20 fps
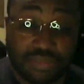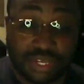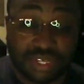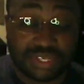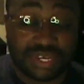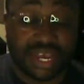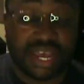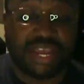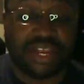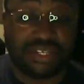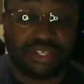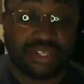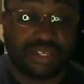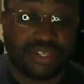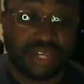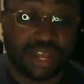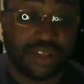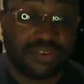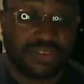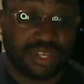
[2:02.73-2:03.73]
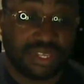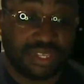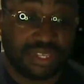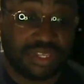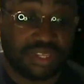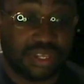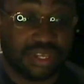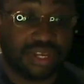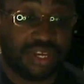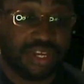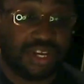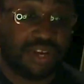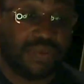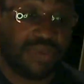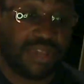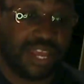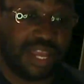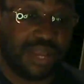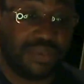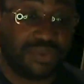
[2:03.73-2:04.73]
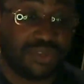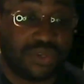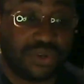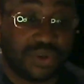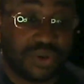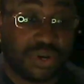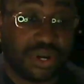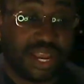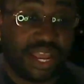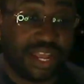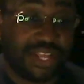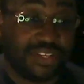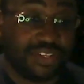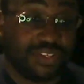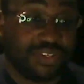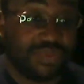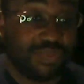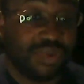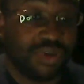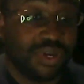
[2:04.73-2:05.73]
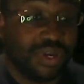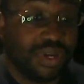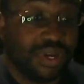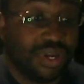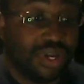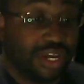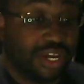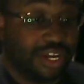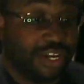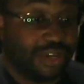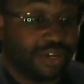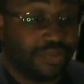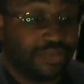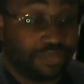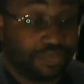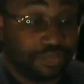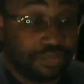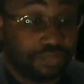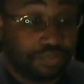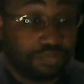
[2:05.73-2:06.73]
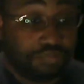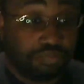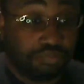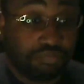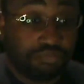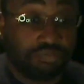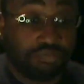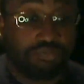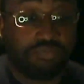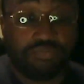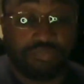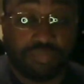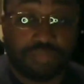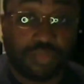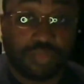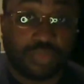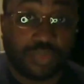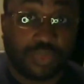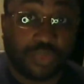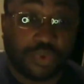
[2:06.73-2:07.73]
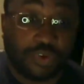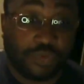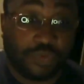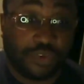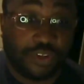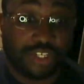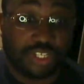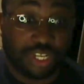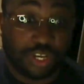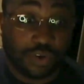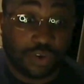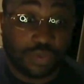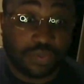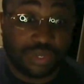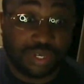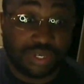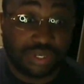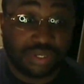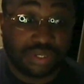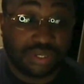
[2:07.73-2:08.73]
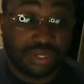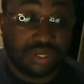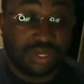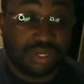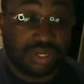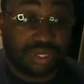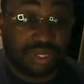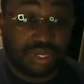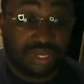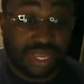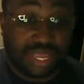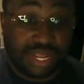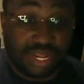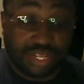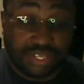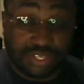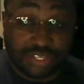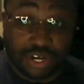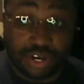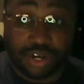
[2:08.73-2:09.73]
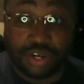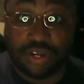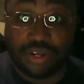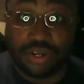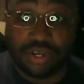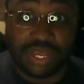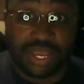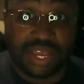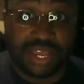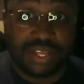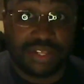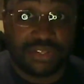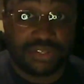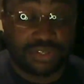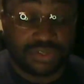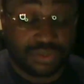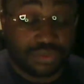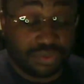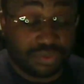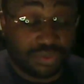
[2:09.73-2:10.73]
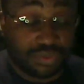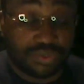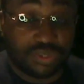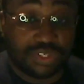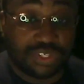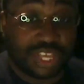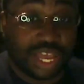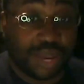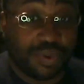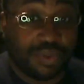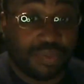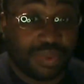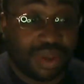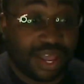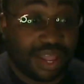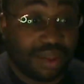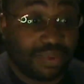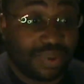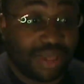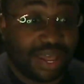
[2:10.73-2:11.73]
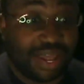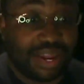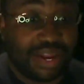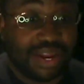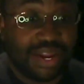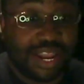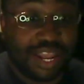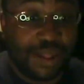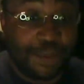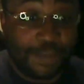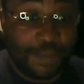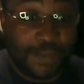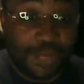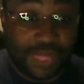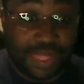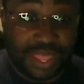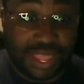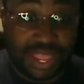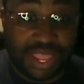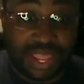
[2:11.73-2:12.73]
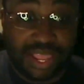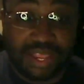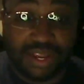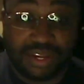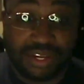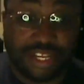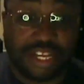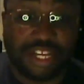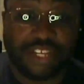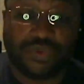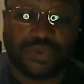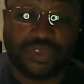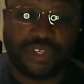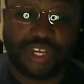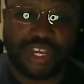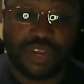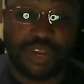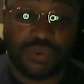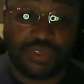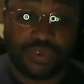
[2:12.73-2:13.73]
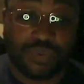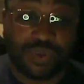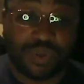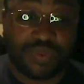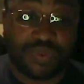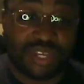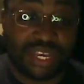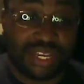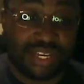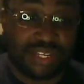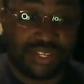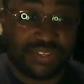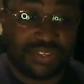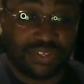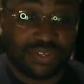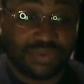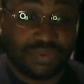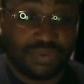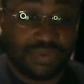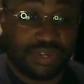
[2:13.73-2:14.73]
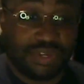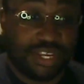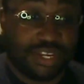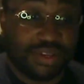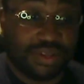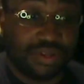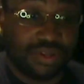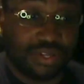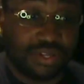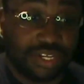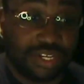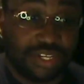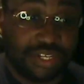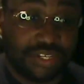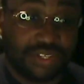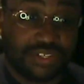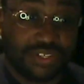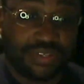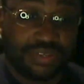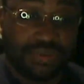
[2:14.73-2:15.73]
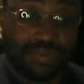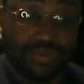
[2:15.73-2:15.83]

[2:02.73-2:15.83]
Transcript: excited to announce that the Hub Game Store has um, officially opened, and it's all online. So stop on by and buy. And Gus will tell you what the website is. Gus.